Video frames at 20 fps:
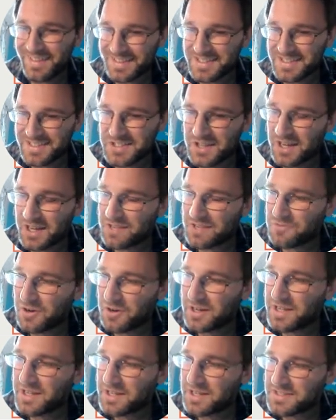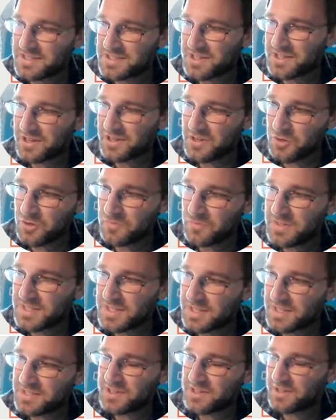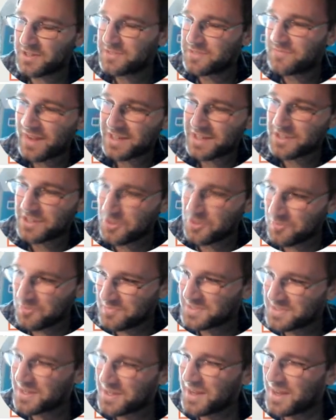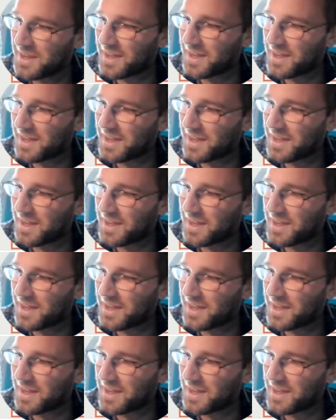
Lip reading: That's entirely wrong. He doesn't design Hoovers, he designs vacuums.